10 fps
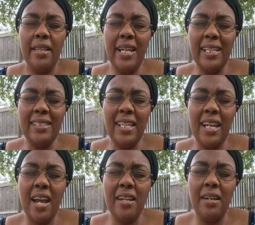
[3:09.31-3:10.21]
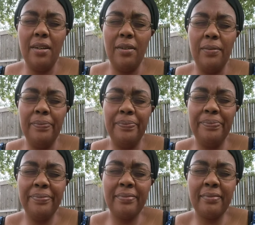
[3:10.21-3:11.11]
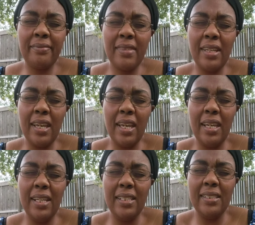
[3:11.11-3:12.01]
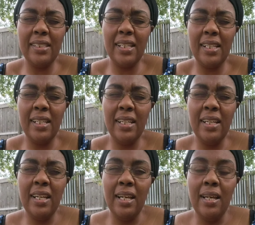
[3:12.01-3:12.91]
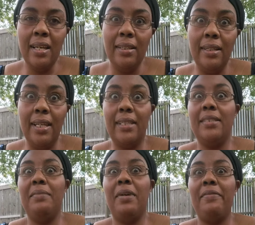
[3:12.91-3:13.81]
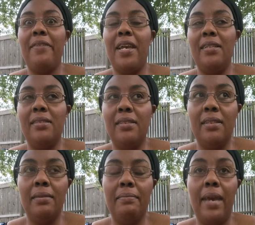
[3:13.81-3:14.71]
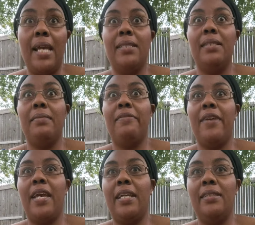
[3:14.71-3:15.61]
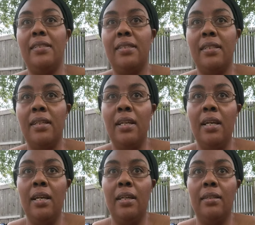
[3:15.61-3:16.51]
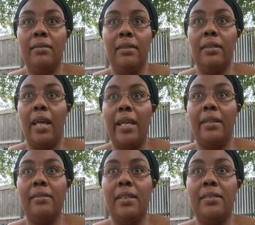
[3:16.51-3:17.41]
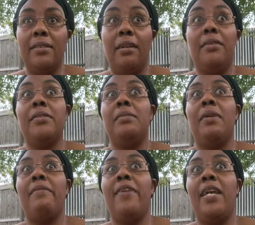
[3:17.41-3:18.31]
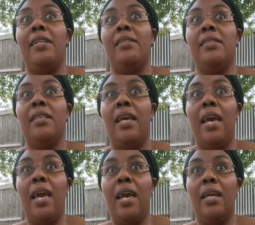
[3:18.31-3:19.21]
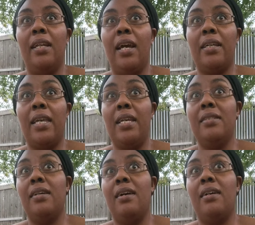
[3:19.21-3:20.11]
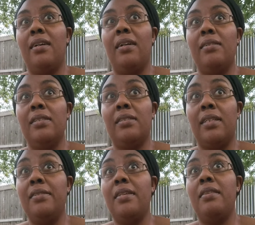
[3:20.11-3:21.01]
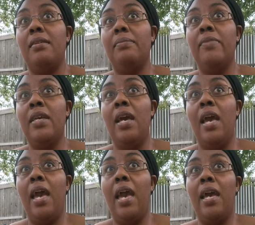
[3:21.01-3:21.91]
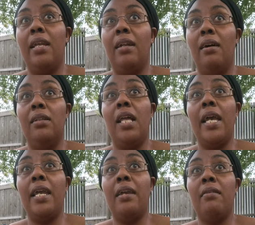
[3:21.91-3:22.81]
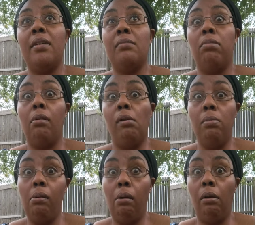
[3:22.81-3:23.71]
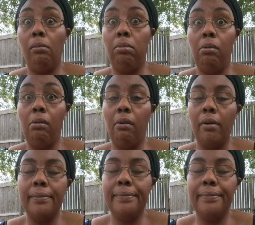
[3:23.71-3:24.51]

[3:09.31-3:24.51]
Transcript: The next thing I know is Nick's in my face, Matt's in my face, like his daughter's in my face, and I can't talk. I just can see them. And all I hear is boo, boo, boo.